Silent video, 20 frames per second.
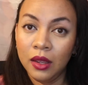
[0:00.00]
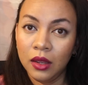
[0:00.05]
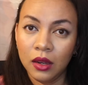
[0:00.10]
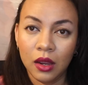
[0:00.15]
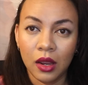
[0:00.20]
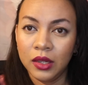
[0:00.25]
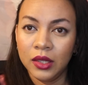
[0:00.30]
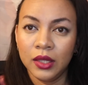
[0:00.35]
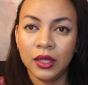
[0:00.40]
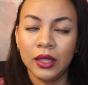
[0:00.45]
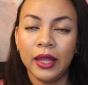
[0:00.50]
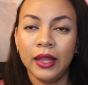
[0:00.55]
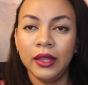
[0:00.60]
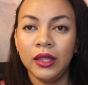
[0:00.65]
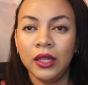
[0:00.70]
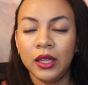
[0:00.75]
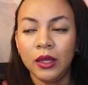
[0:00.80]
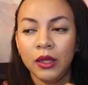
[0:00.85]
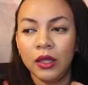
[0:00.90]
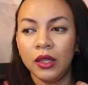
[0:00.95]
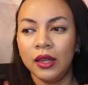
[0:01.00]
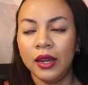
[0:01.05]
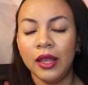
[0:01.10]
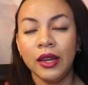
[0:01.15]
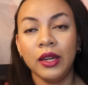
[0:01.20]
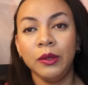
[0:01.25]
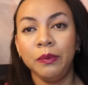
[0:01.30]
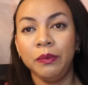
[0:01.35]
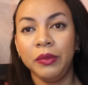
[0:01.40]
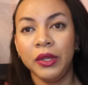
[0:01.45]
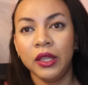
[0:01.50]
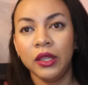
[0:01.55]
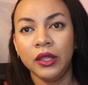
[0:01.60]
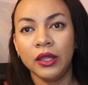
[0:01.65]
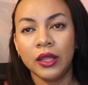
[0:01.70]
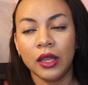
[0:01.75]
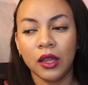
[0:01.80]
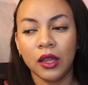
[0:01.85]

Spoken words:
I just let it be